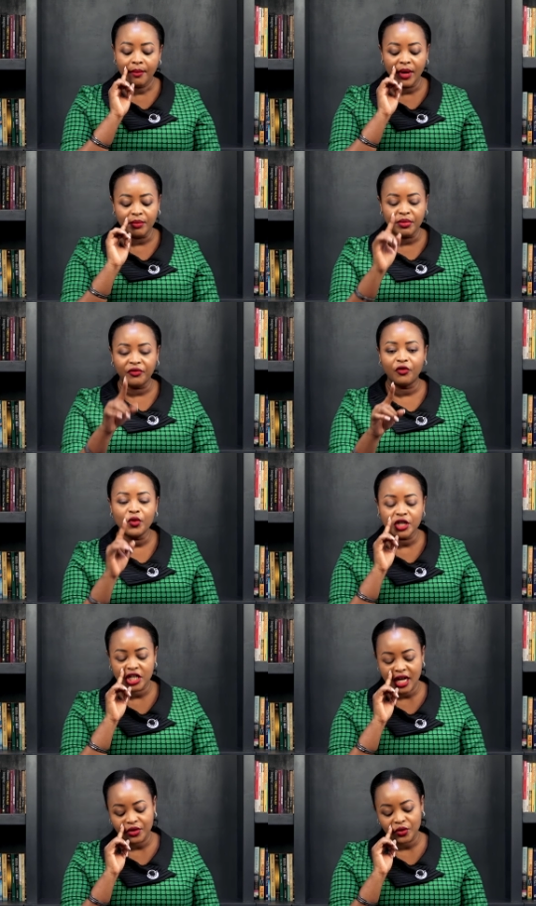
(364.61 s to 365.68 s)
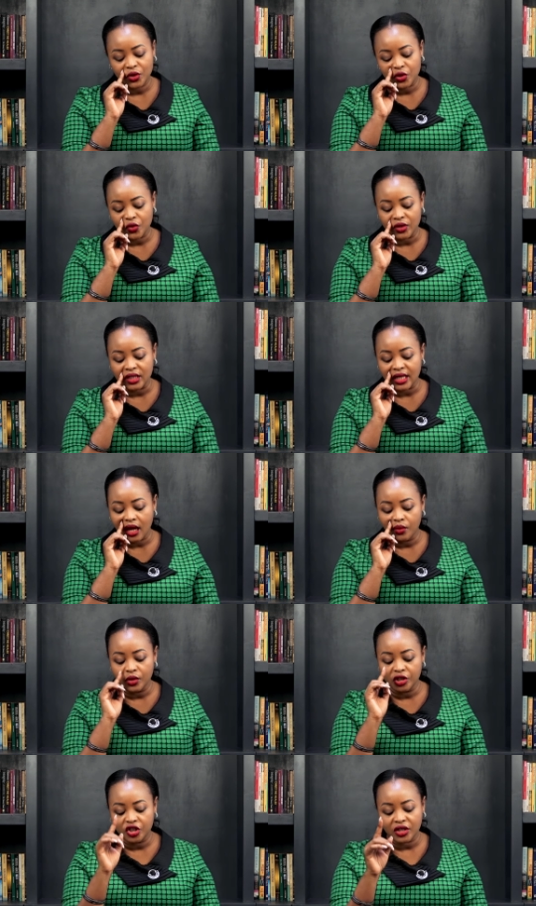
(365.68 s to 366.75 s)
But before we share those truths, I
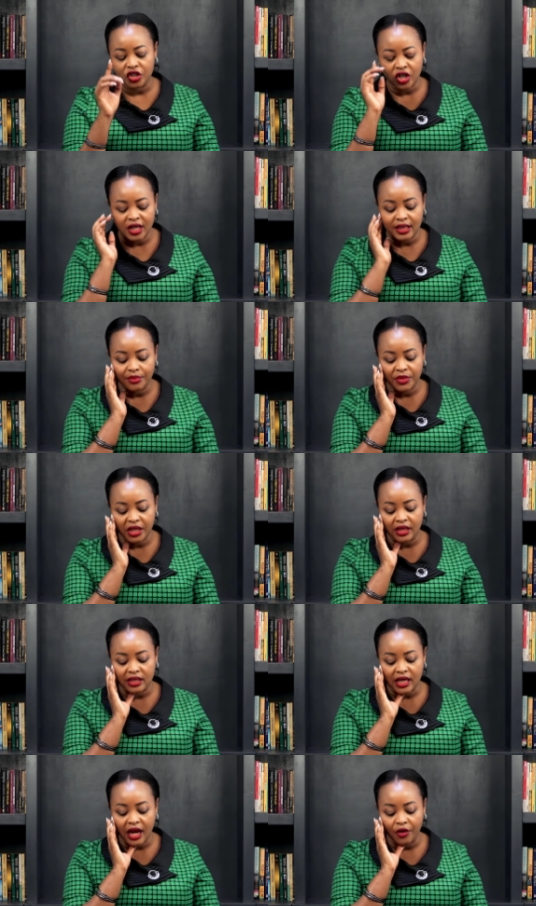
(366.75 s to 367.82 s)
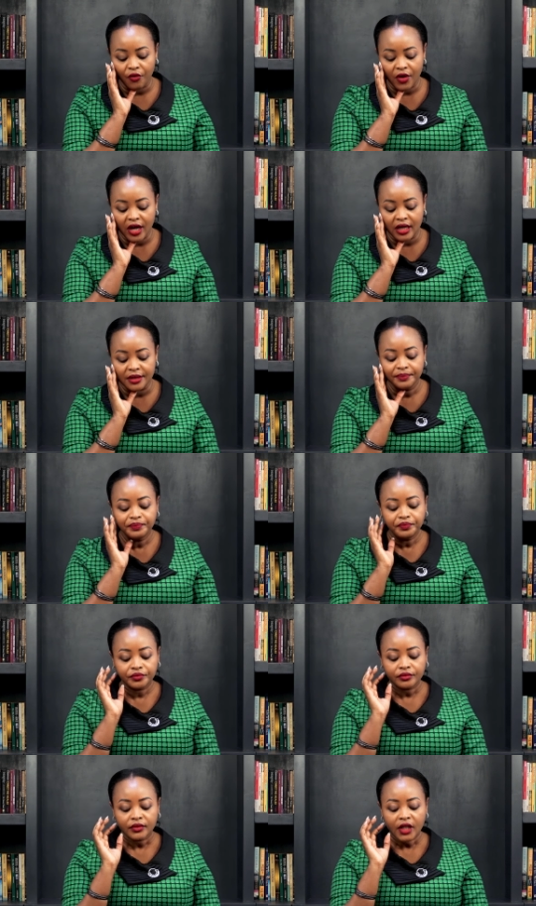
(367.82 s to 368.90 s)
will just share something that I read
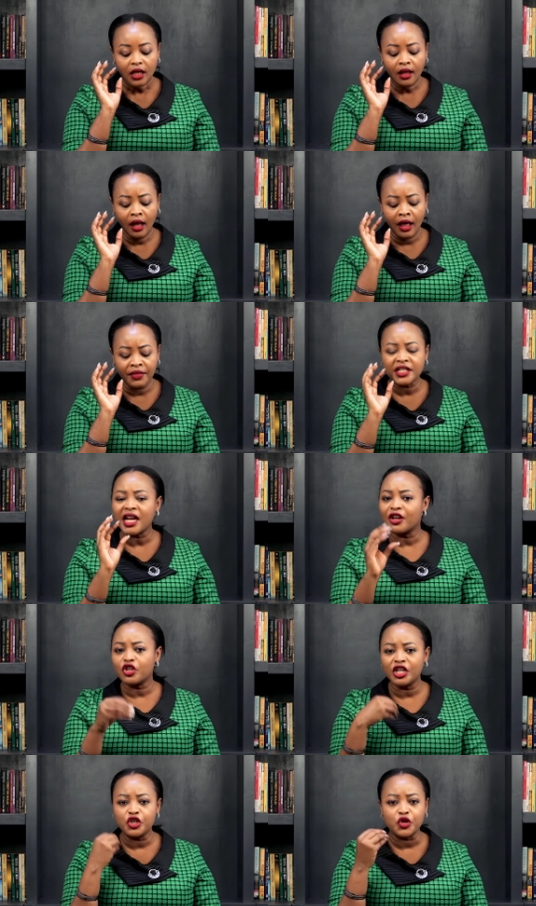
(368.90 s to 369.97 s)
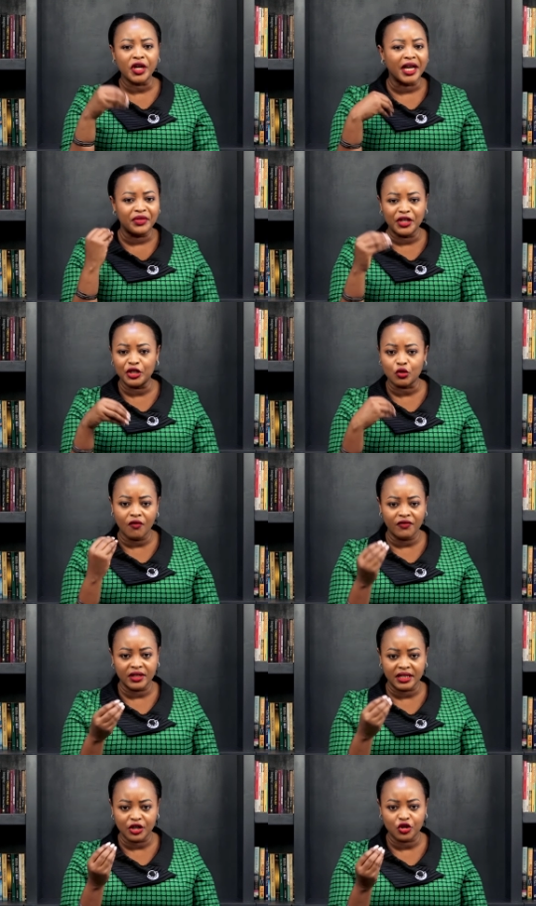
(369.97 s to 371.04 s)
uh, that actually triggered this
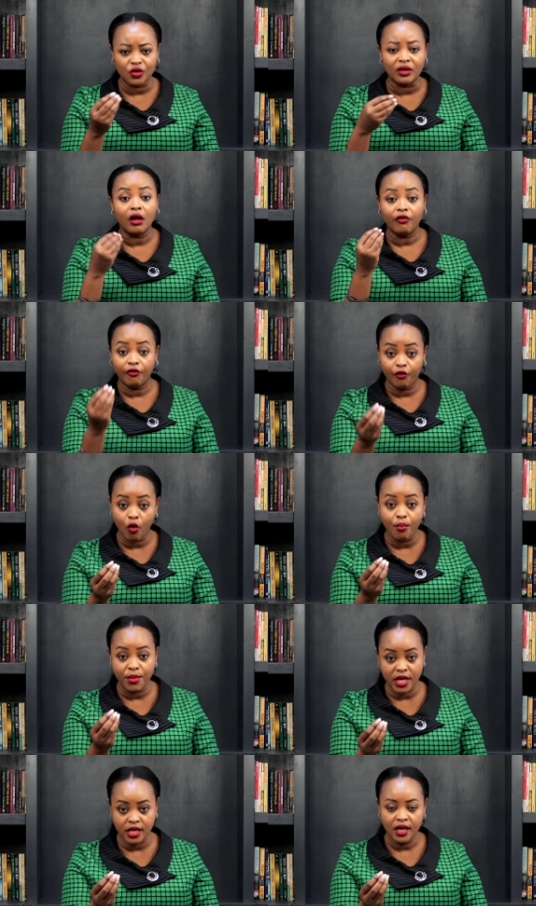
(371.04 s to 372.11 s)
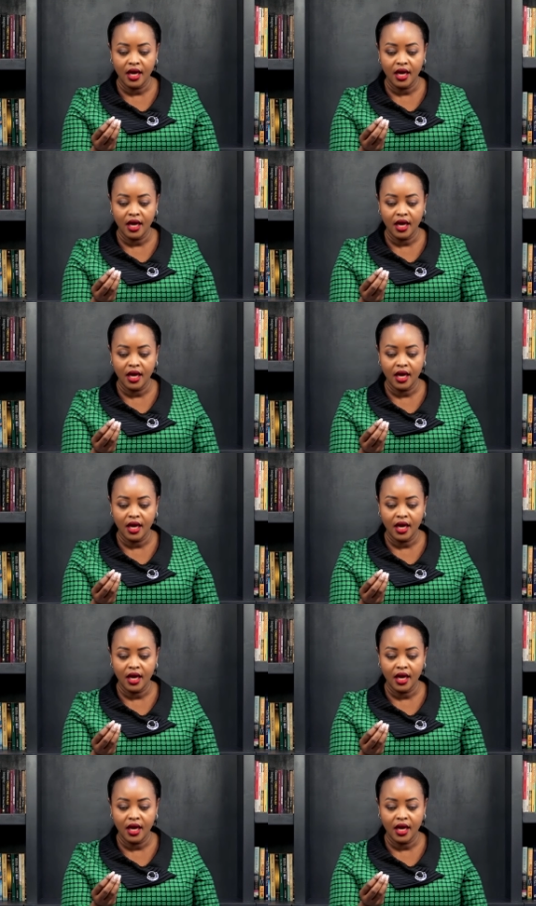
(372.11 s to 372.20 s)
conversation for me